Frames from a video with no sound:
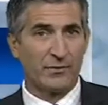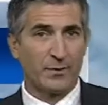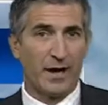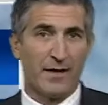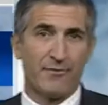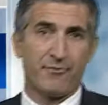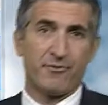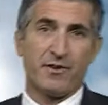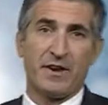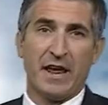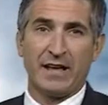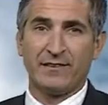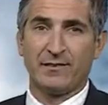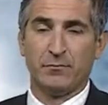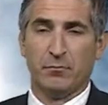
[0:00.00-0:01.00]
we head through the
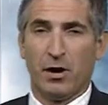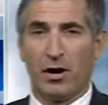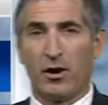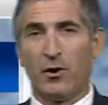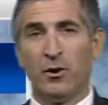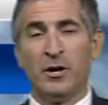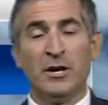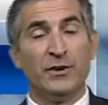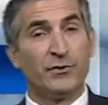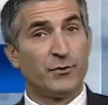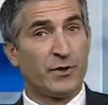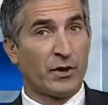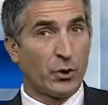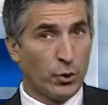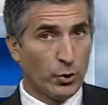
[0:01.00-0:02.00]
day tomorrow. So
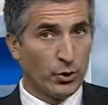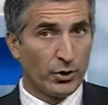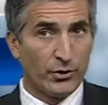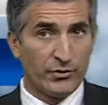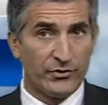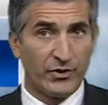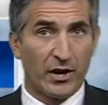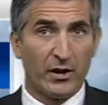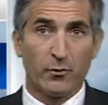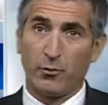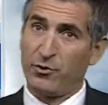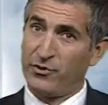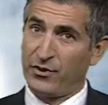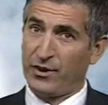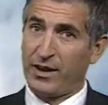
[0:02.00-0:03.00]
with a cooler start,
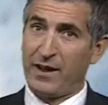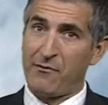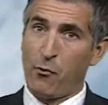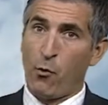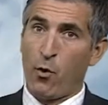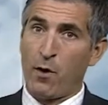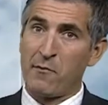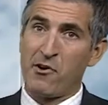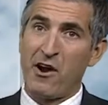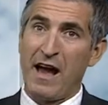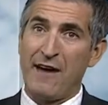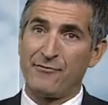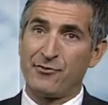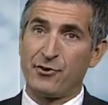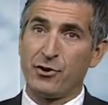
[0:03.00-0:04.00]
we're still going to have a warmer
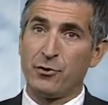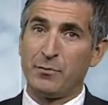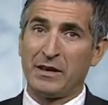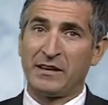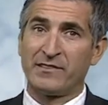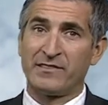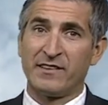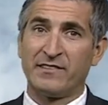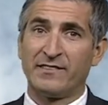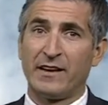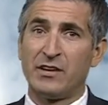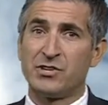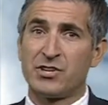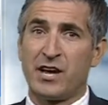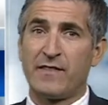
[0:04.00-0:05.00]
afternoon because of the
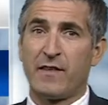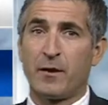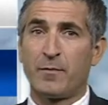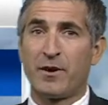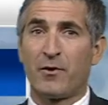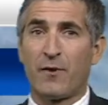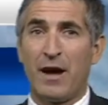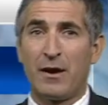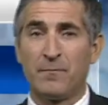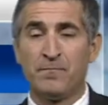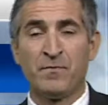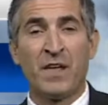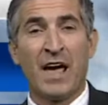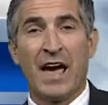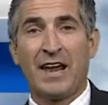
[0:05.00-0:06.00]
sunshine that'll be around,
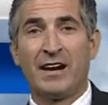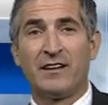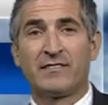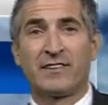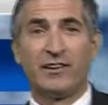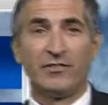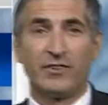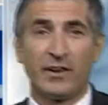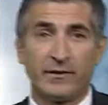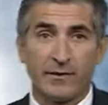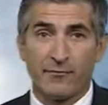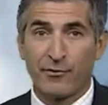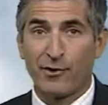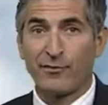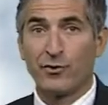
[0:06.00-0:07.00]
and it is going to set us
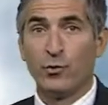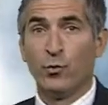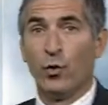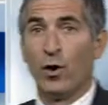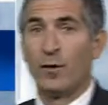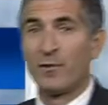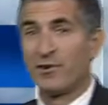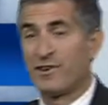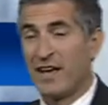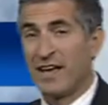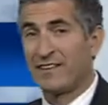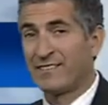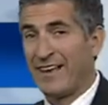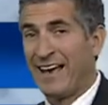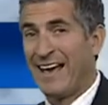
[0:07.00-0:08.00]
up for a few warmer
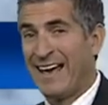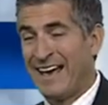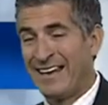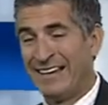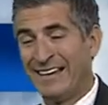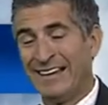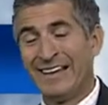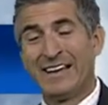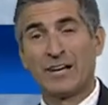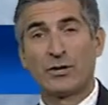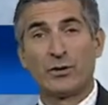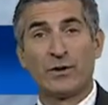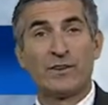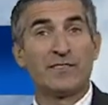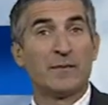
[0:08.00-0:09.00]
days ahead,
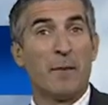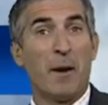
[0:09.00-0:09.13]
including some